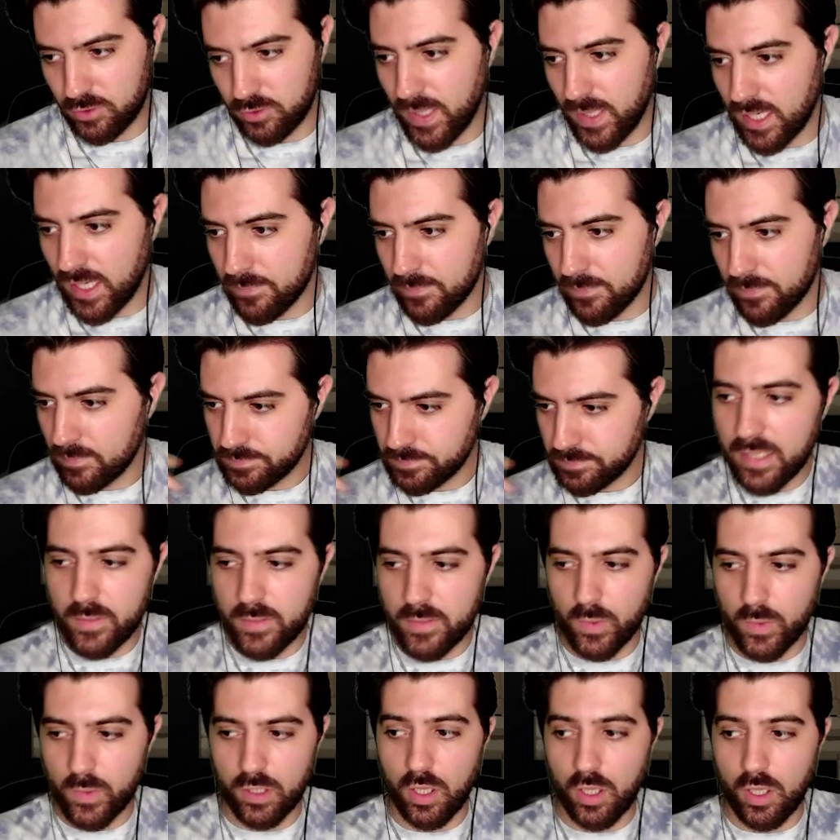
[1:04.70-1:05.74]
20. And it
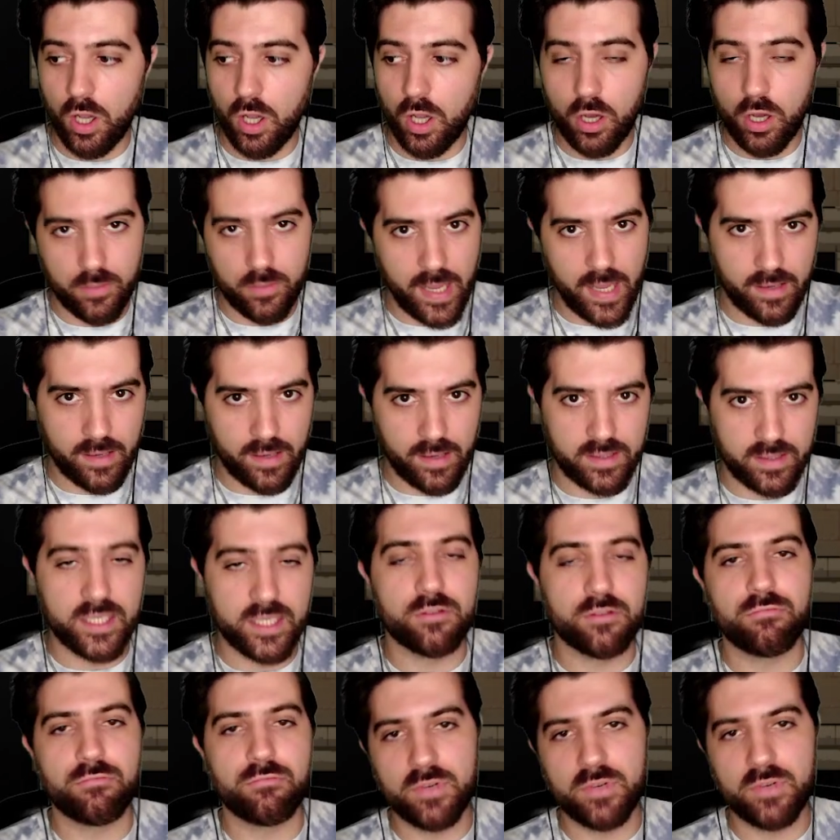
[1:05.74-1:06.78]
will
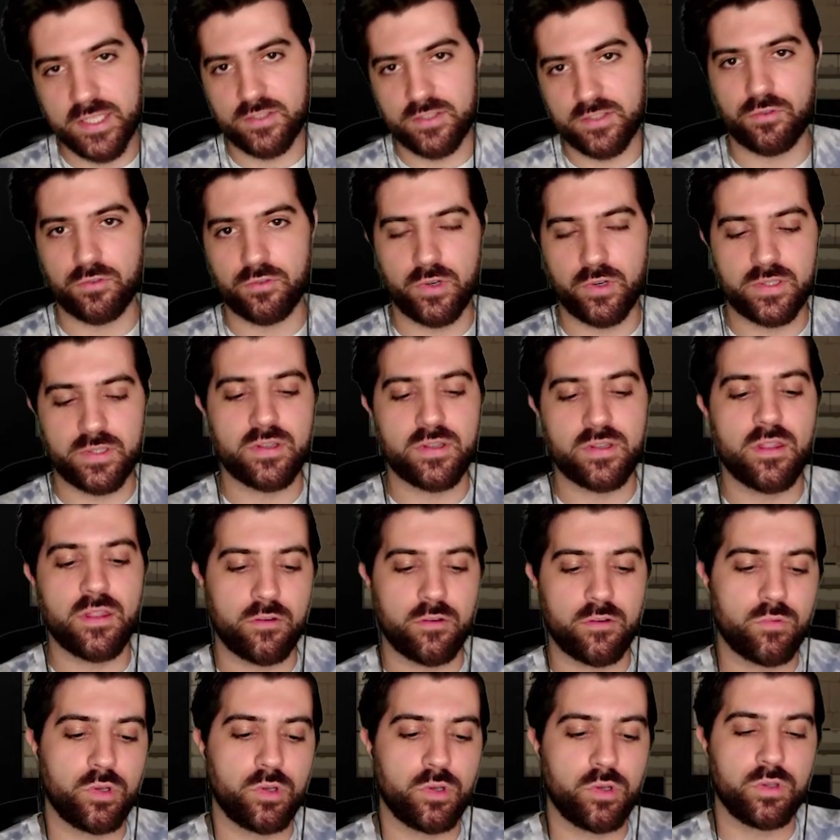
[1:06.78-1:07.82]
automatically resort the
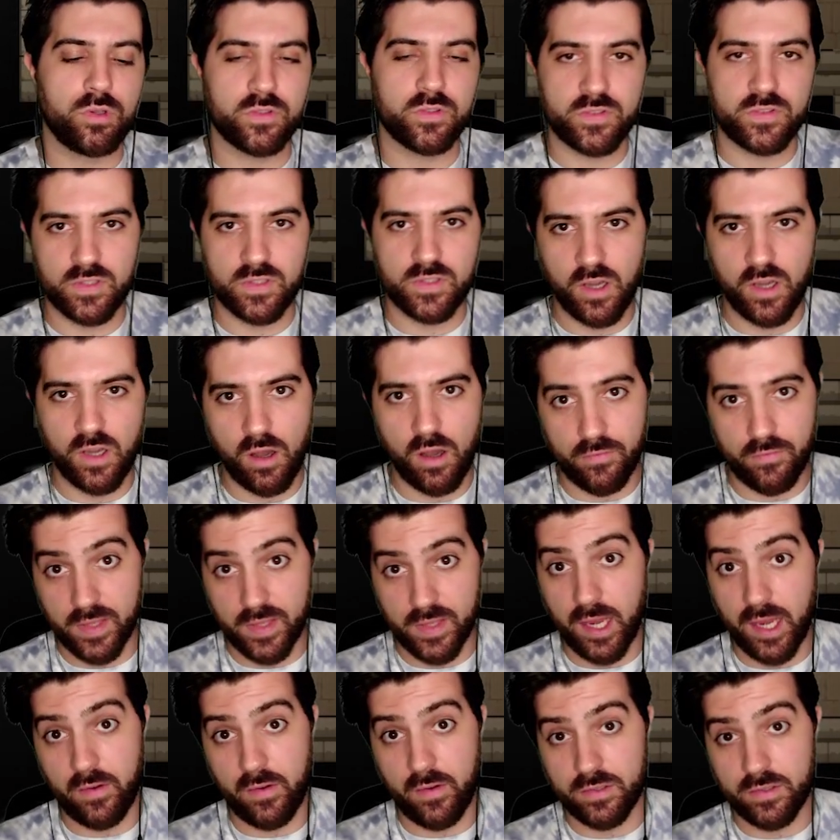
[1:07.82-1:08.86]
roles of the
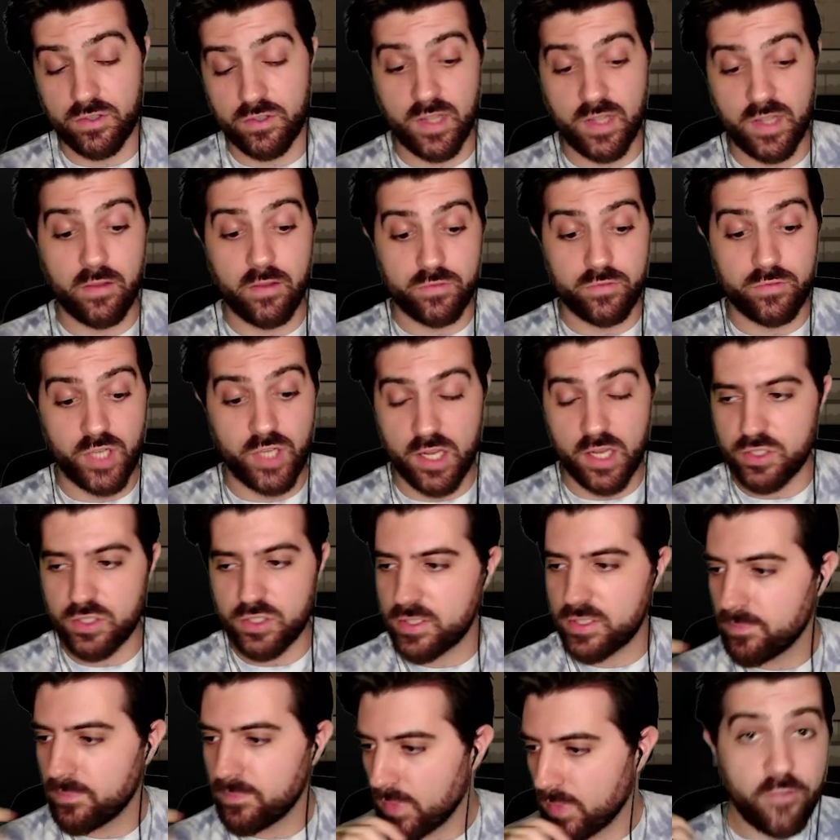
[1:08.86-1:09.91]
characters that you've
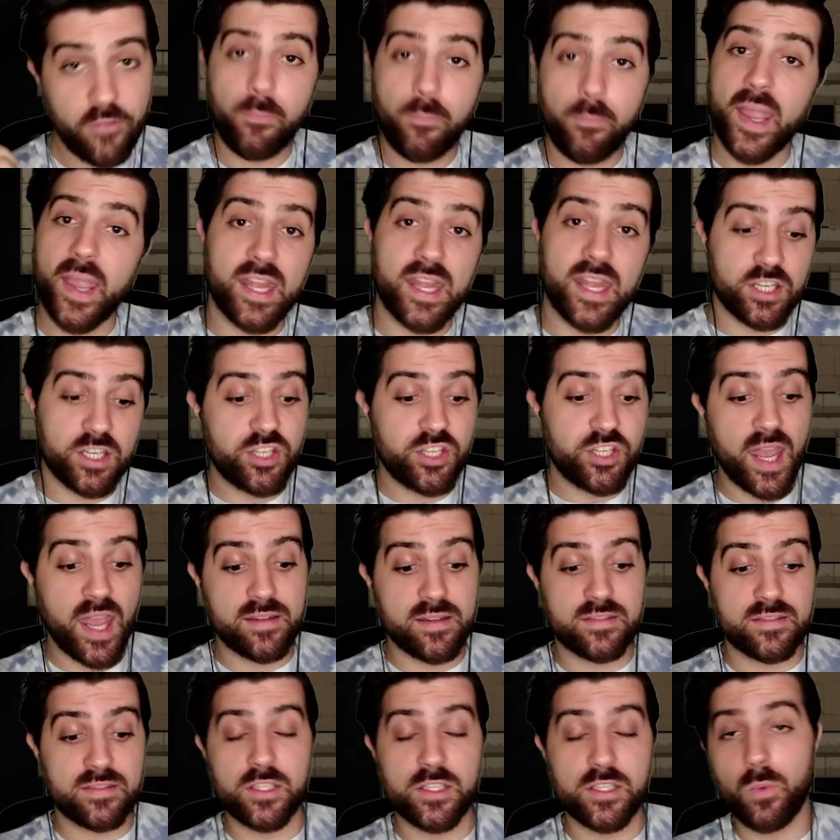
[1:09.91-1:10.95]
changed. If by any
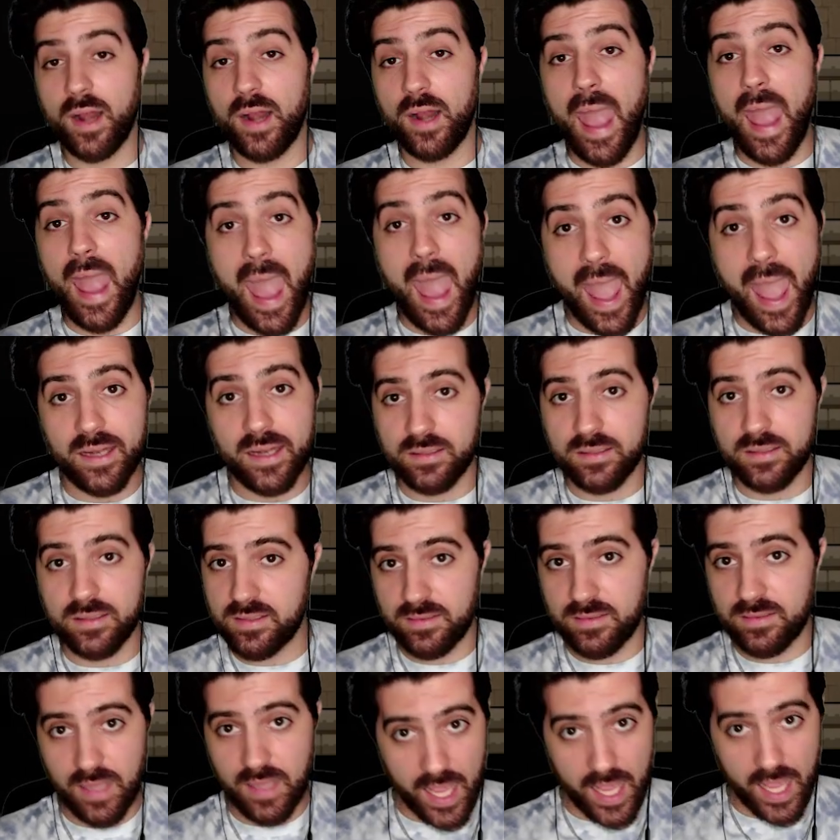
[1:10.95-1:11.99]
chance you want to add
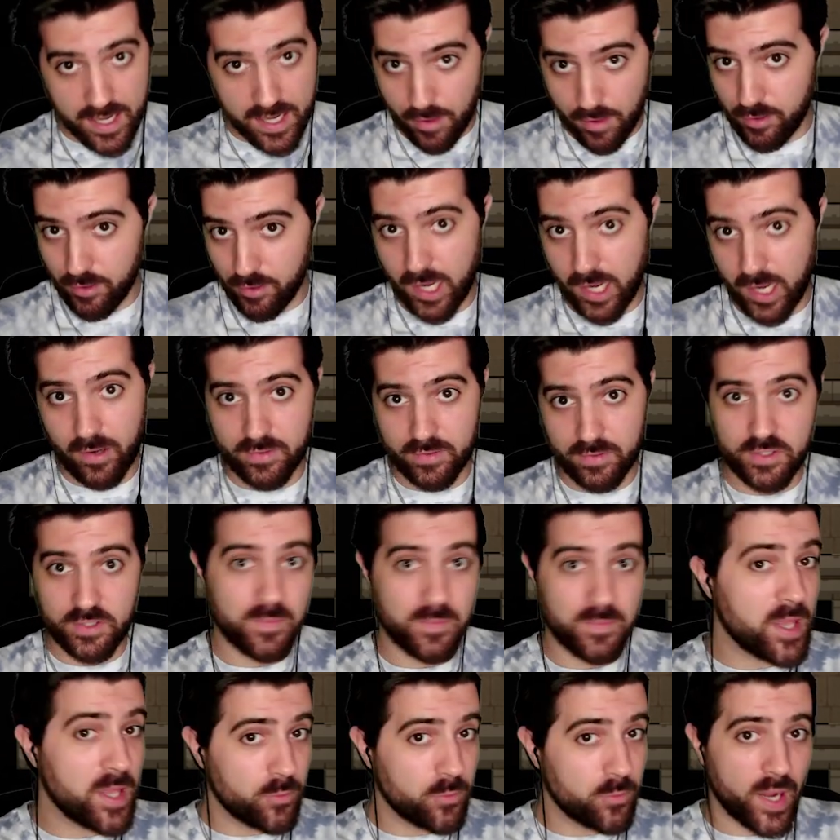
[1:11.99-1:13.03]
any other characters
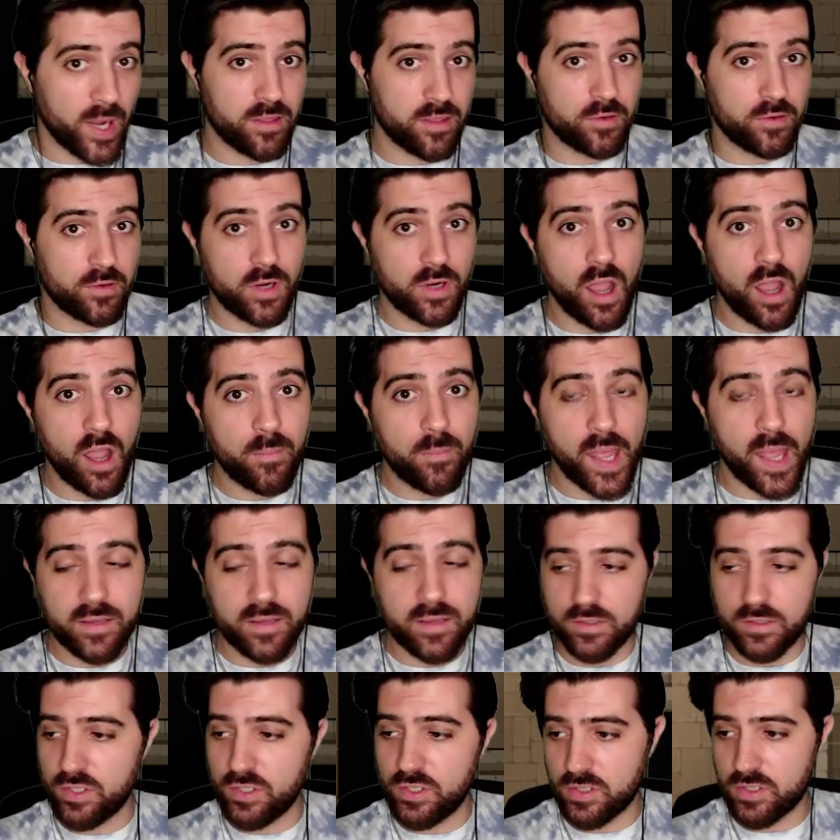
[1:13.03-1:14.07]
midway through
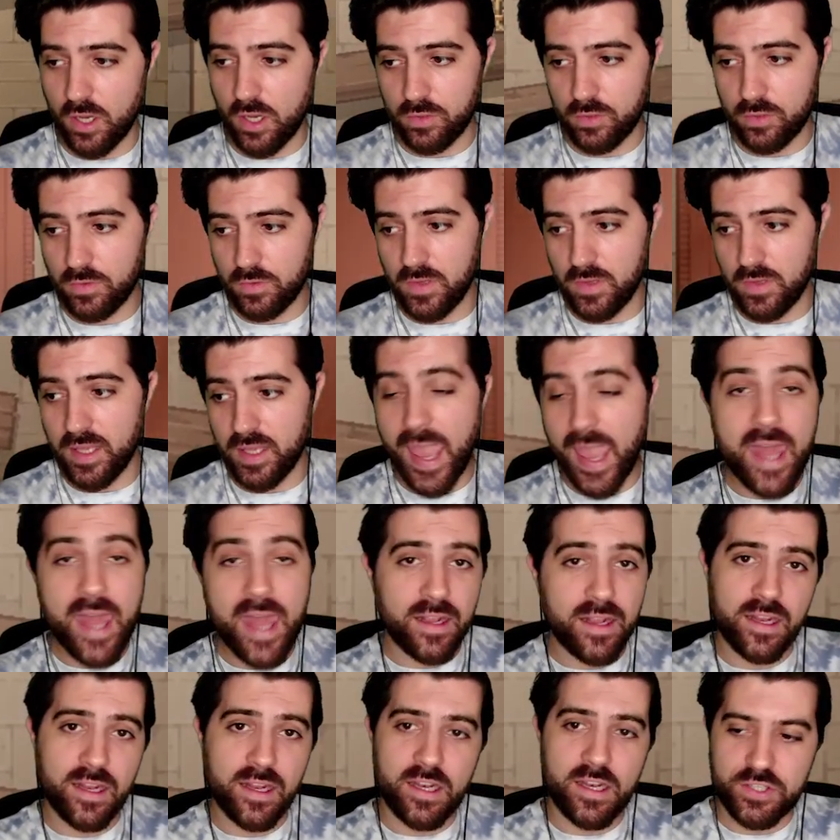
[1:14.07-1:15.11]
combat, you just go to the
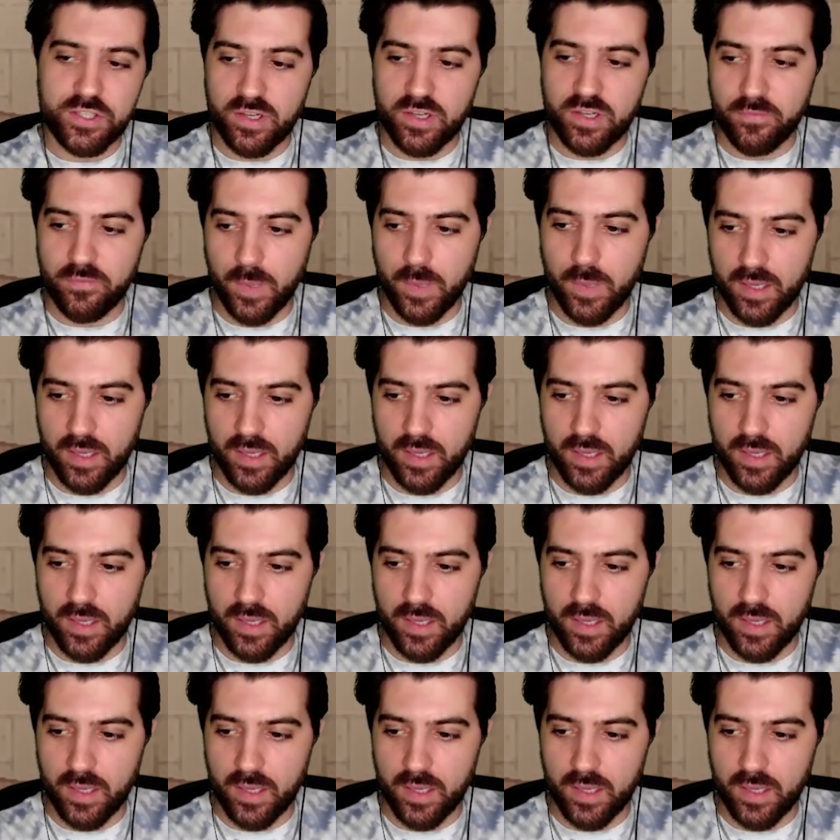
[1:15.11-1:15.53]
Edit Initiative